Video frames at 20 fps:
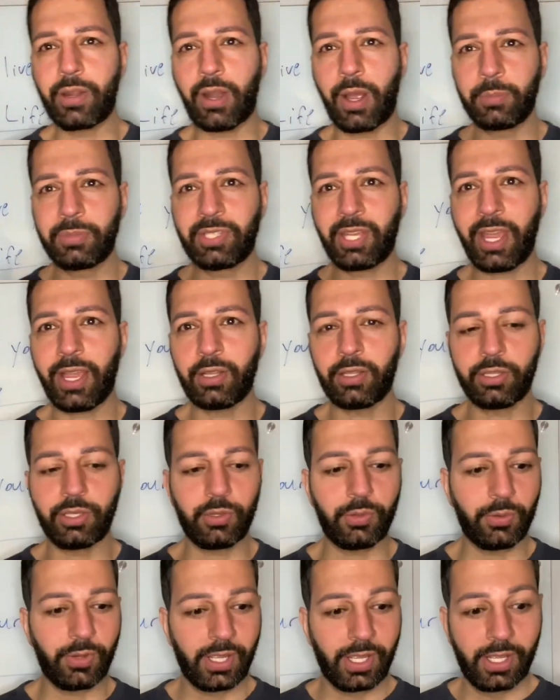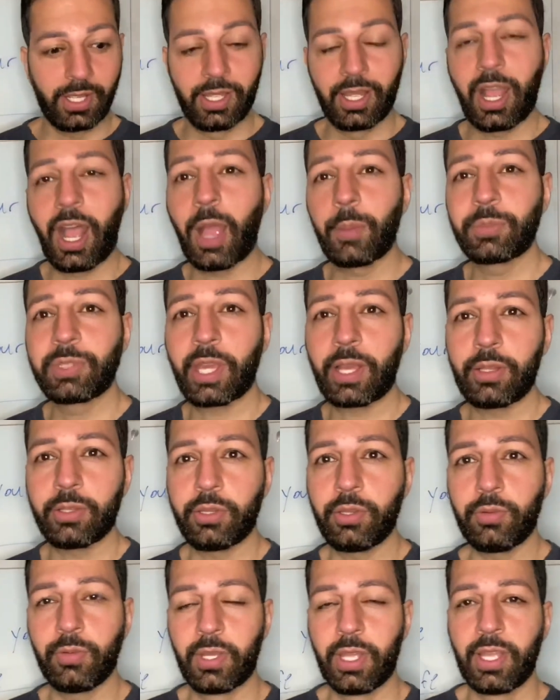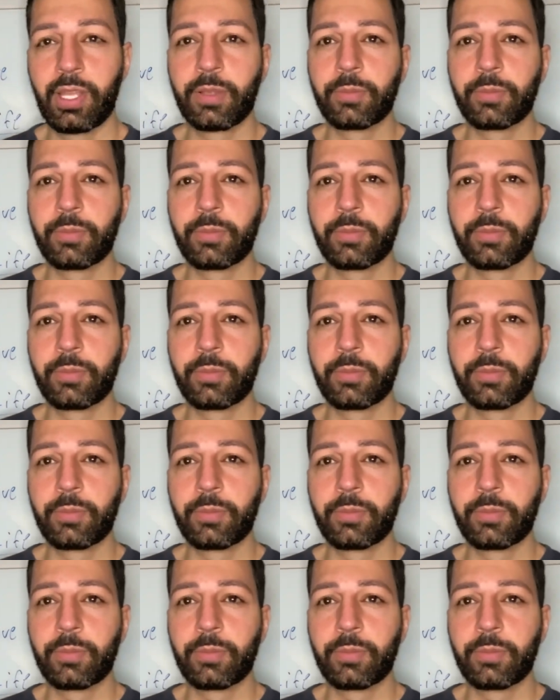I'm telling you,